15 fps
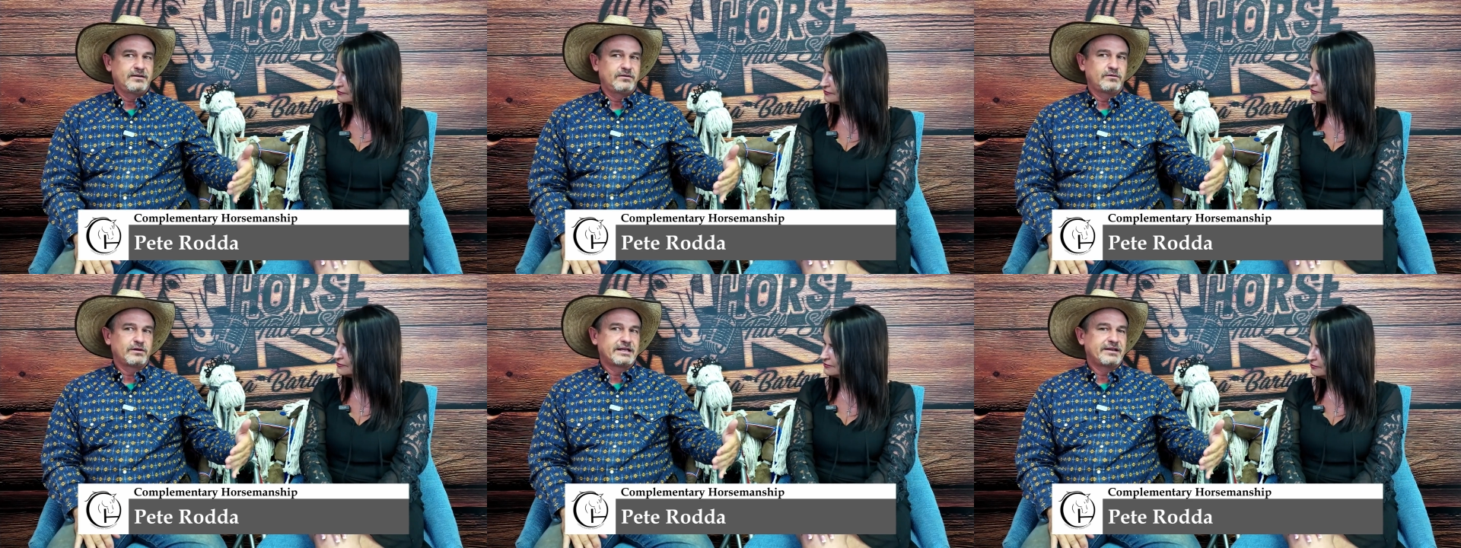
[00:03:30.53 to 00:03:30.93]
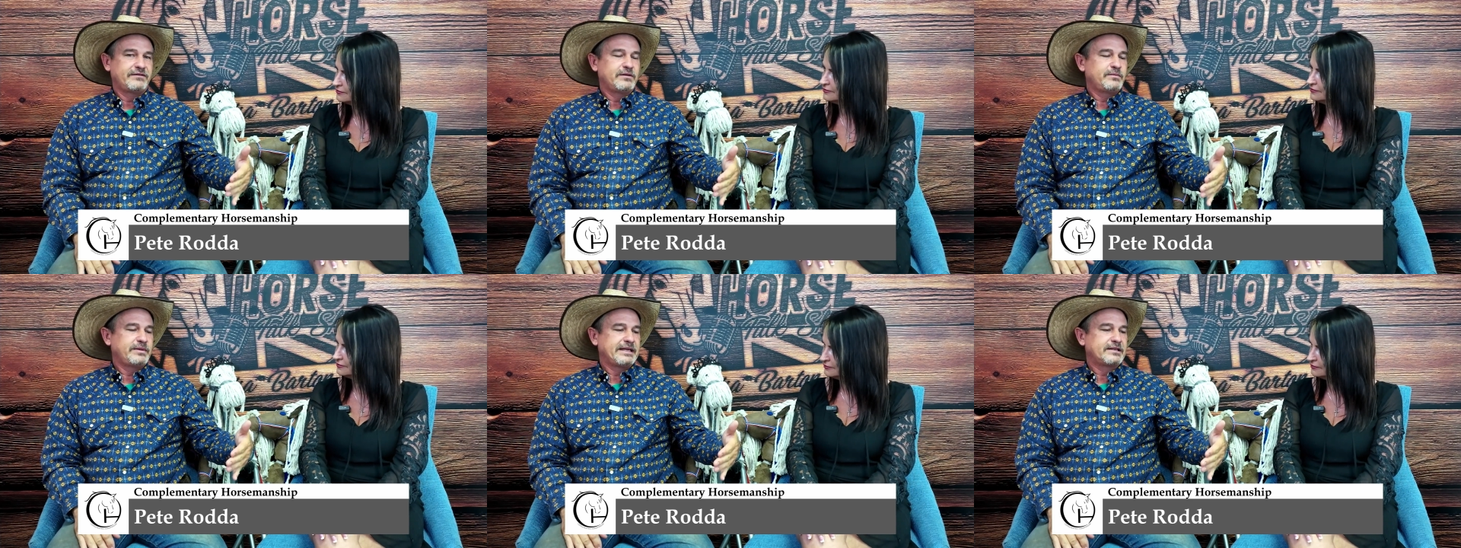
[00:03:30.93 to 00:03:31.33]
were
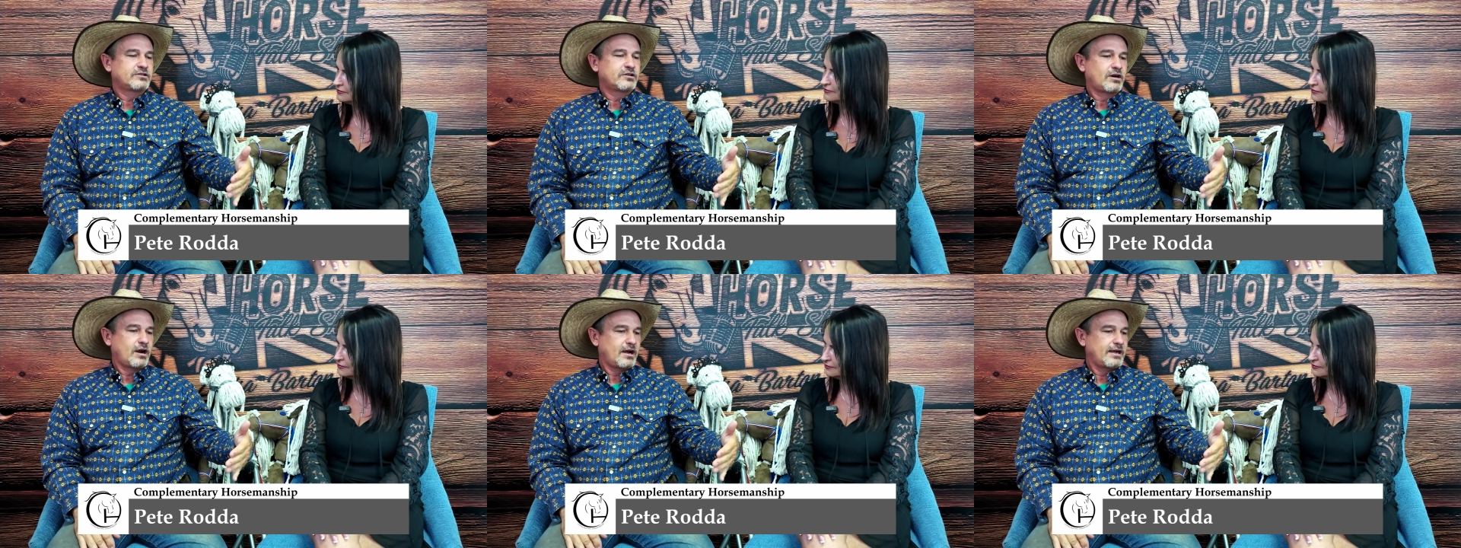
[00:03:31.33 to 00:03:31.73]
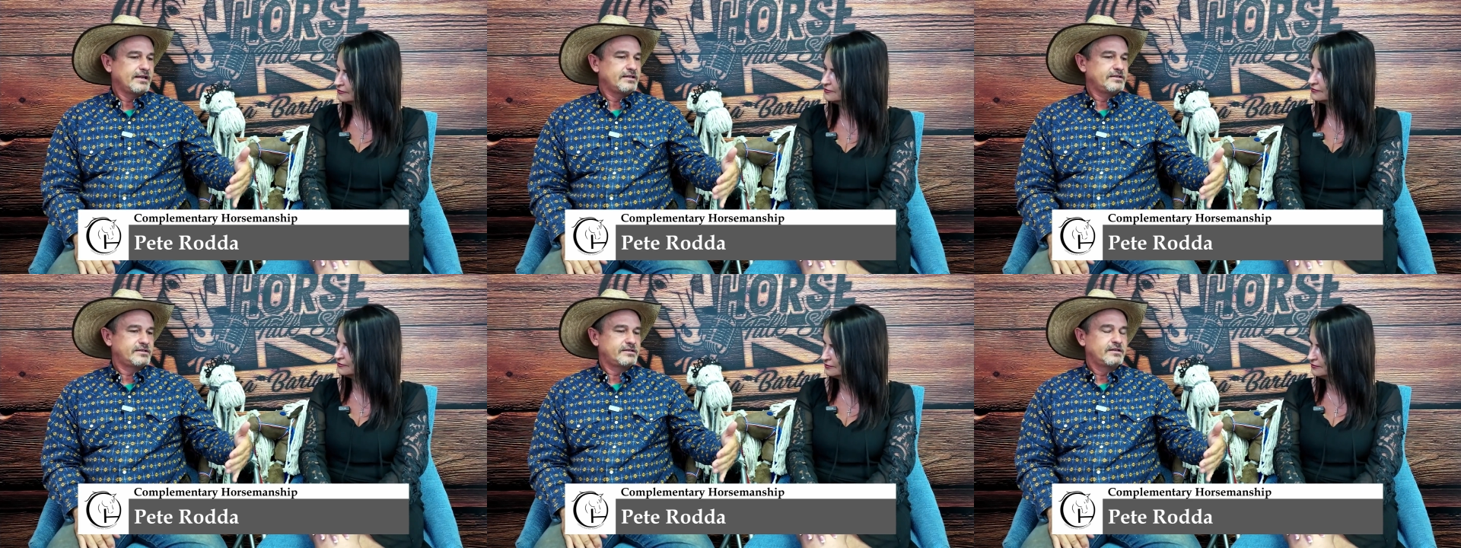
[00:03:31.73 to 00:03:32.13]
given big
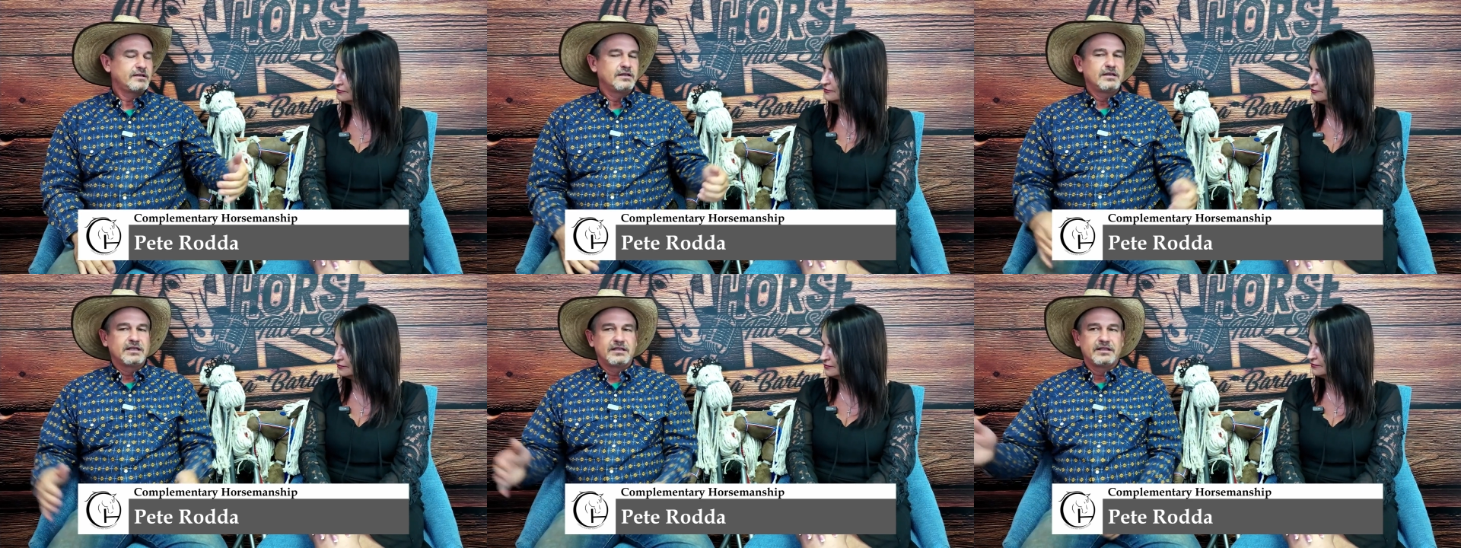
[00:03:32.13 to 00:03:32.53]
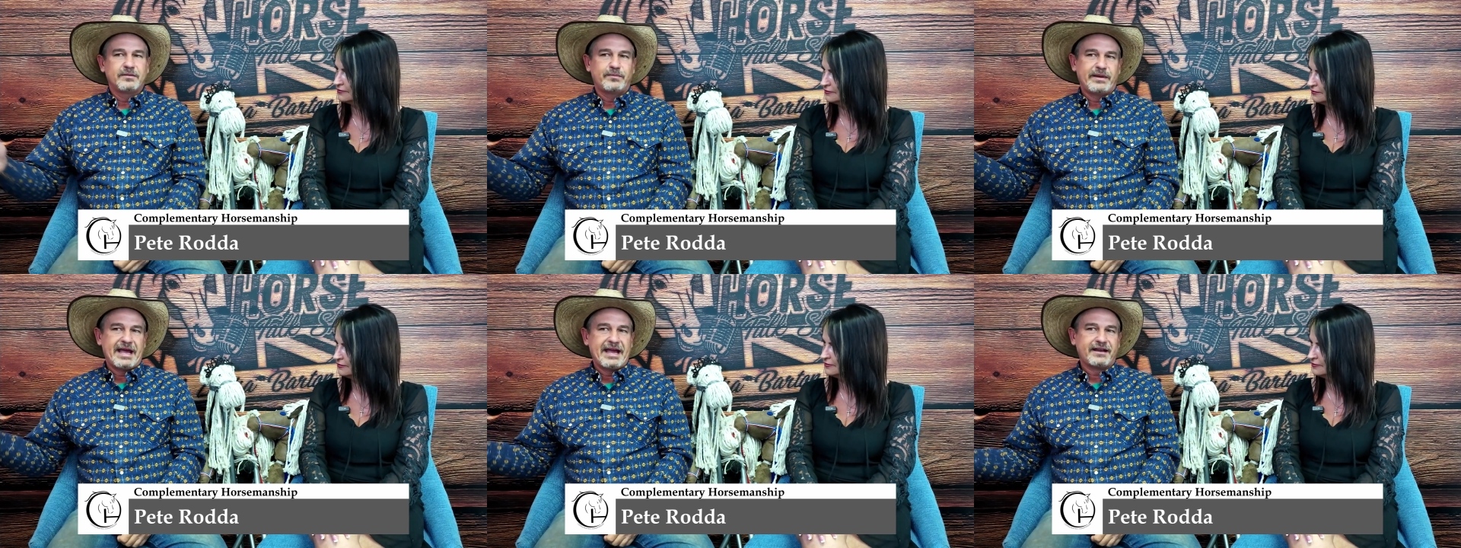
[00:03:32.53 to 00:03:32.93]
tries. The
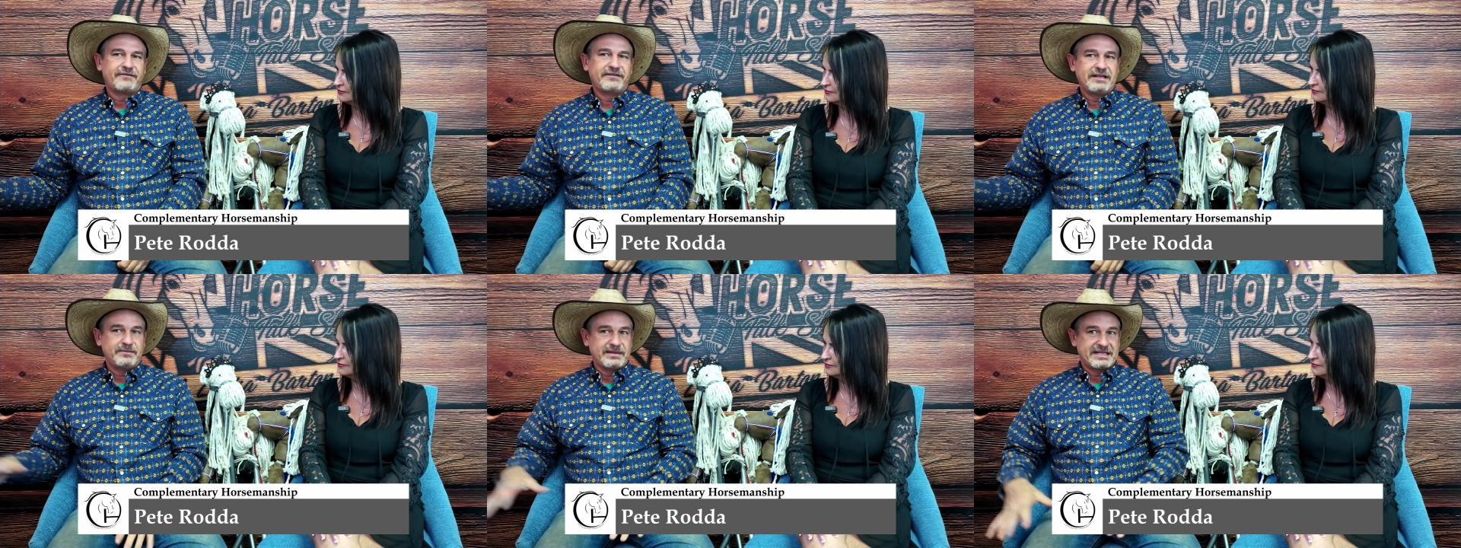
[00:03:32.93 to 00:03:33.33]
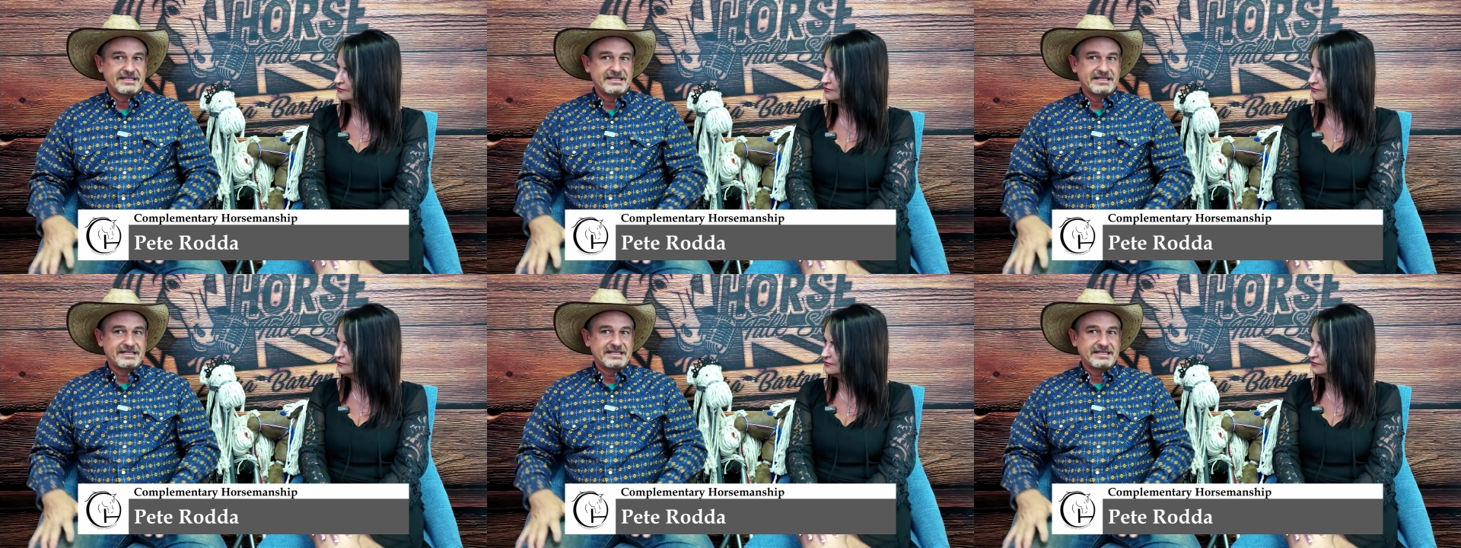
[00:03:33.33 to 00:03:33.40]
back feet, because he